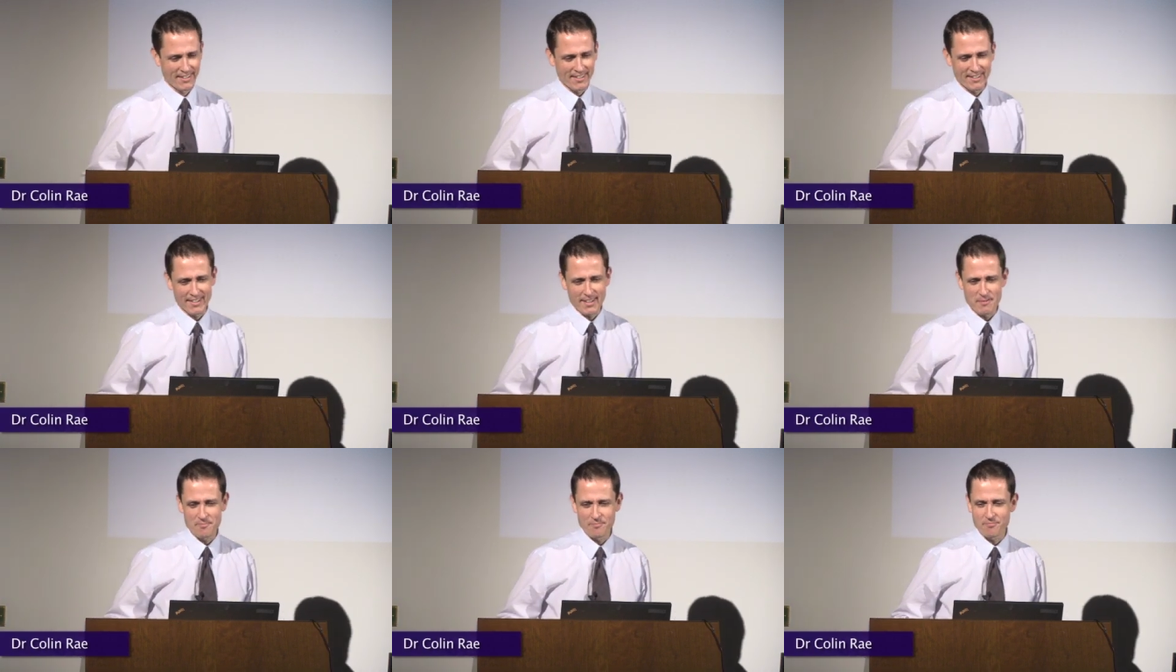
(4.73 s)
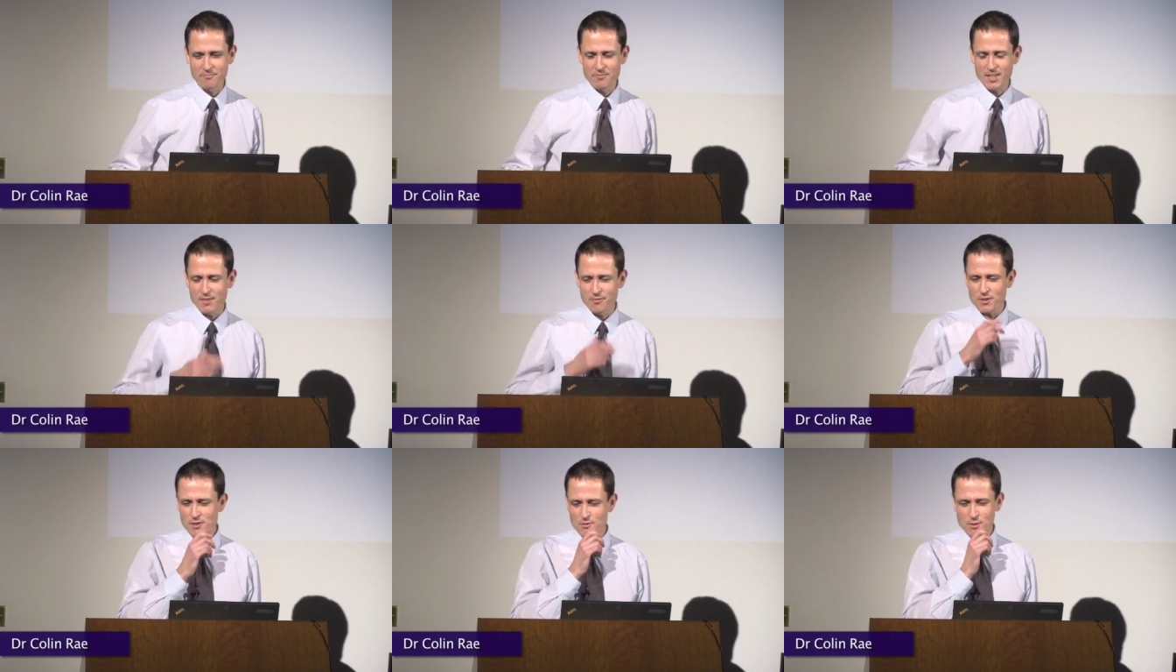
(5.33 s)

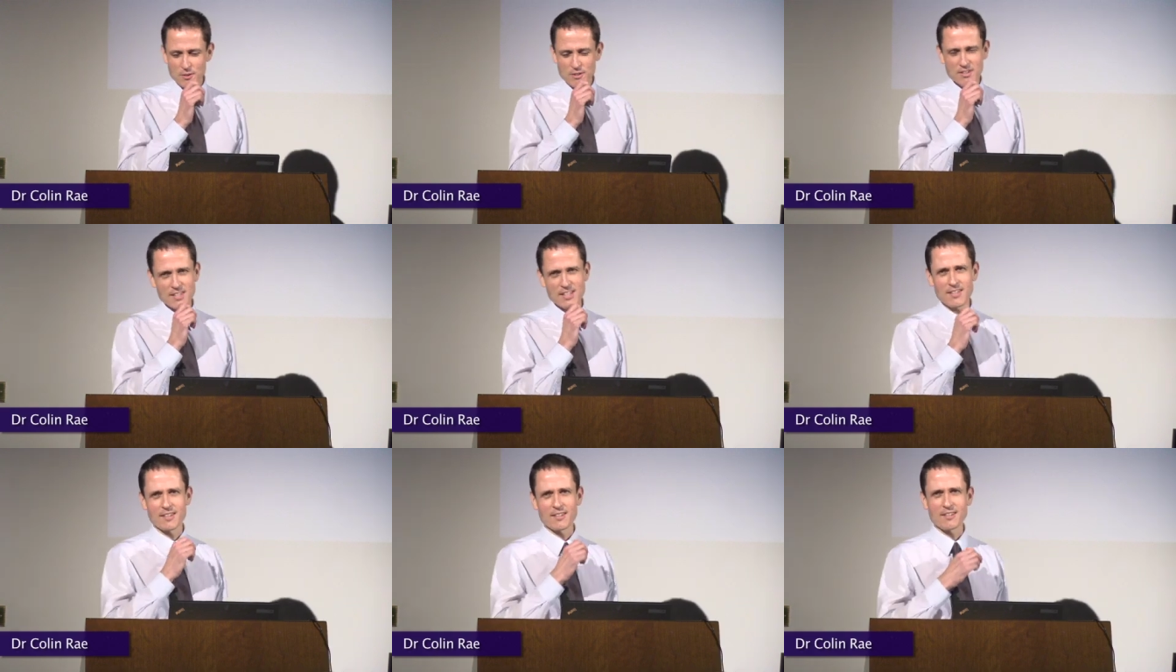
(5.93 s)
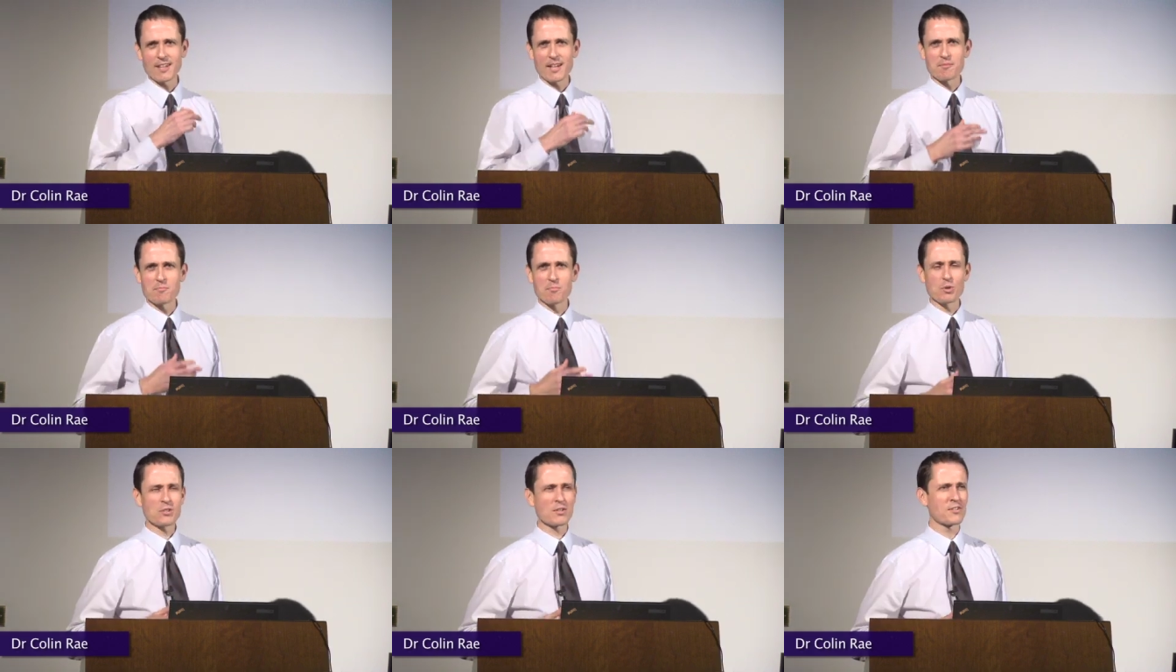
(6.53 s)
First of all, I'd say that
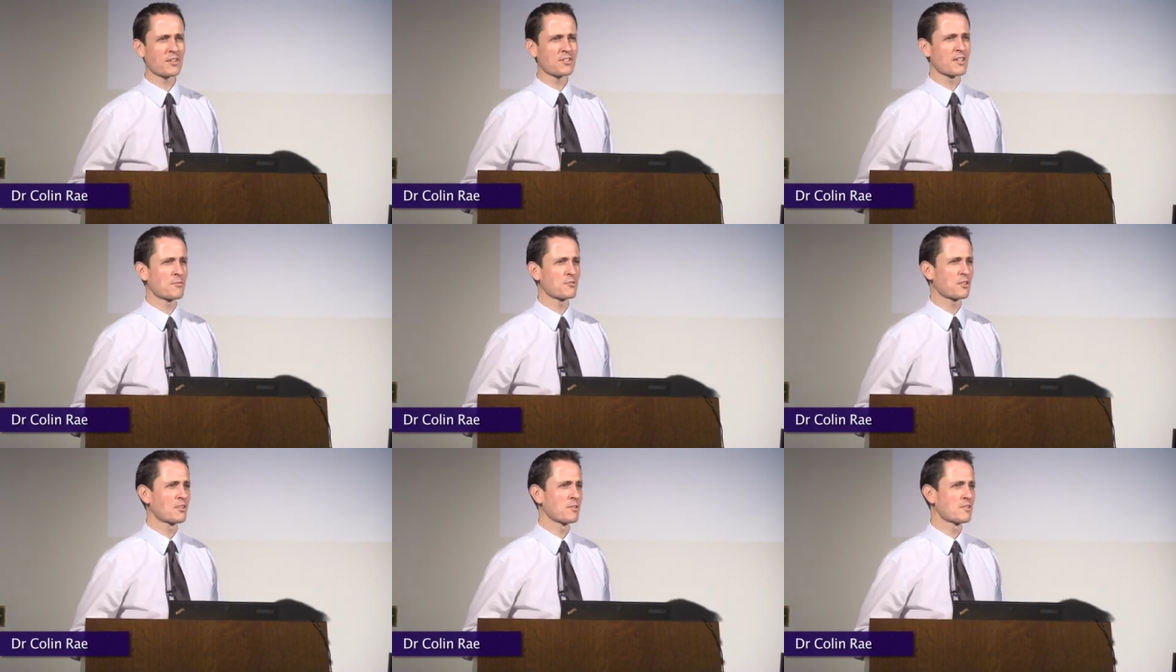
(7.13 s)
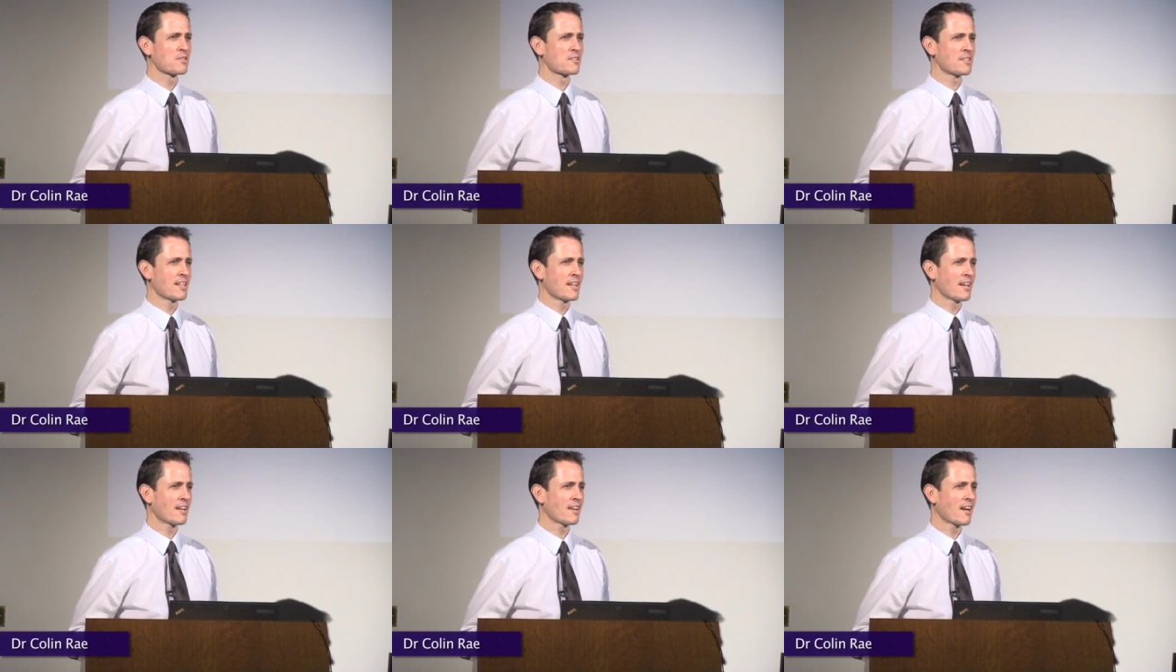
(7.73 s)
most of the things I was going to
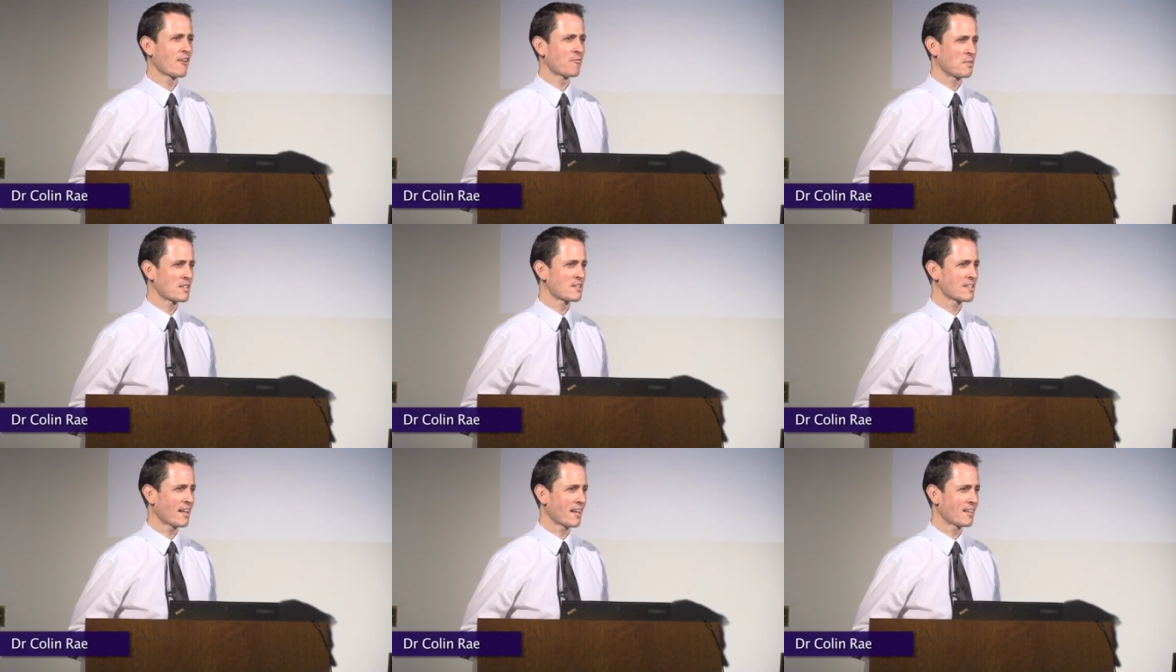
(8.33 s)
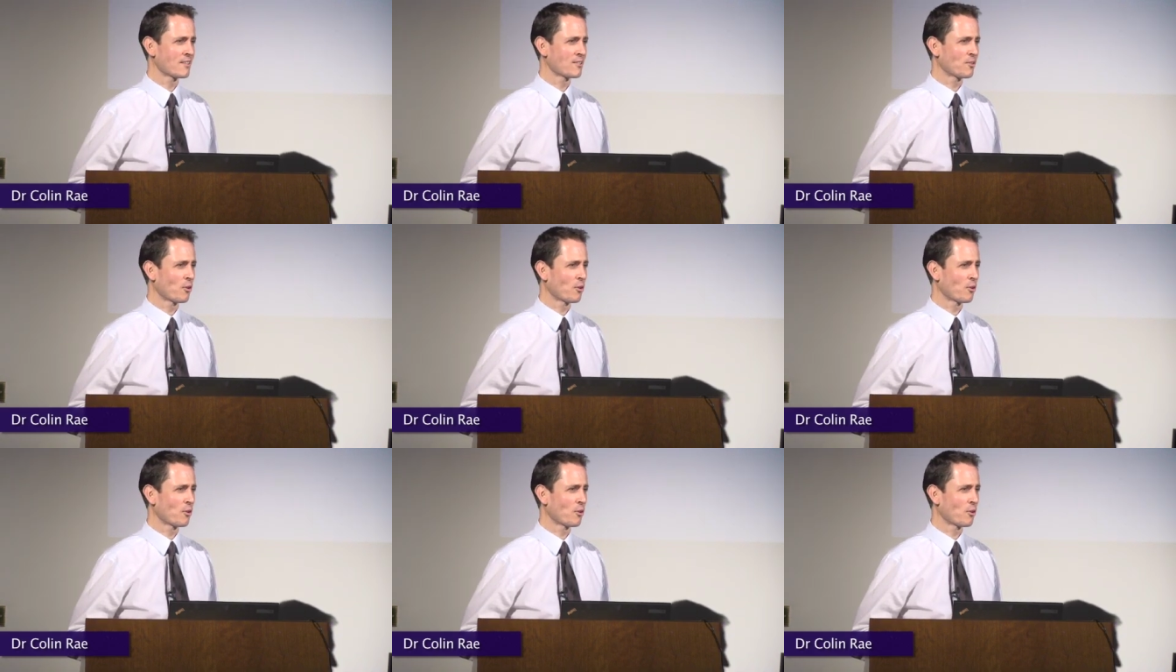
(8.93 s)
say have been said